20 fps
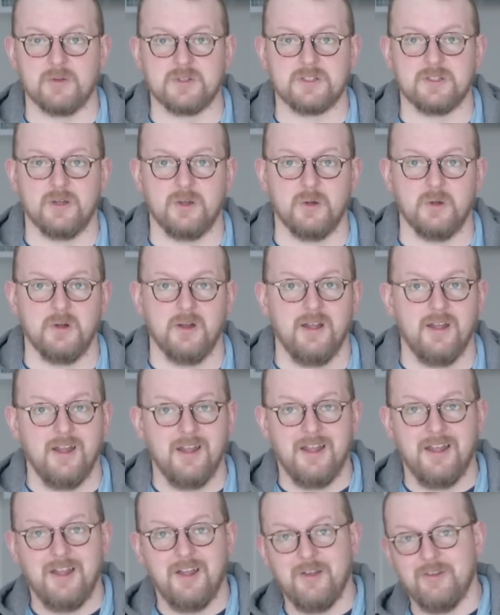so
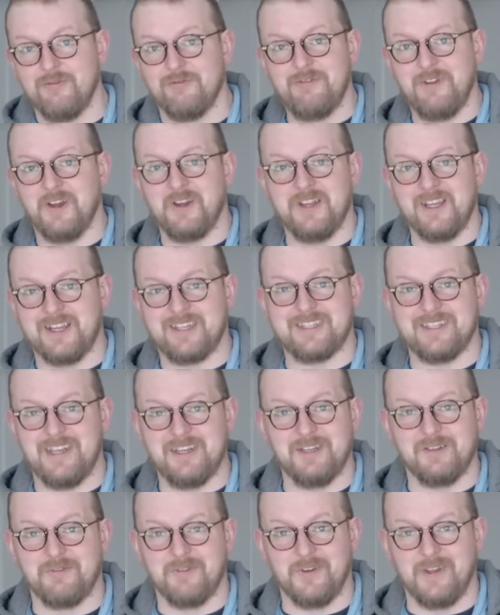very
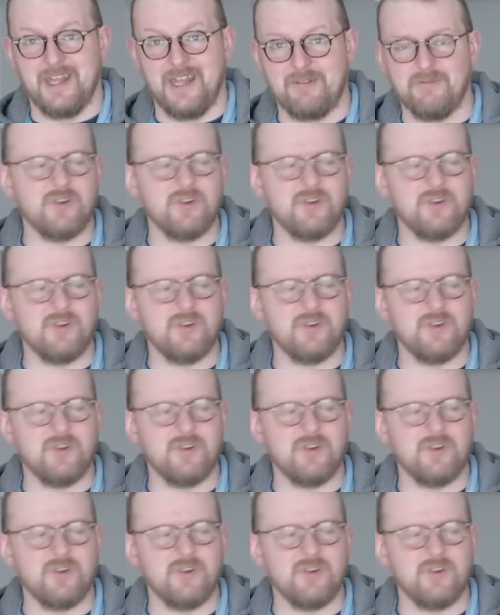excited for that.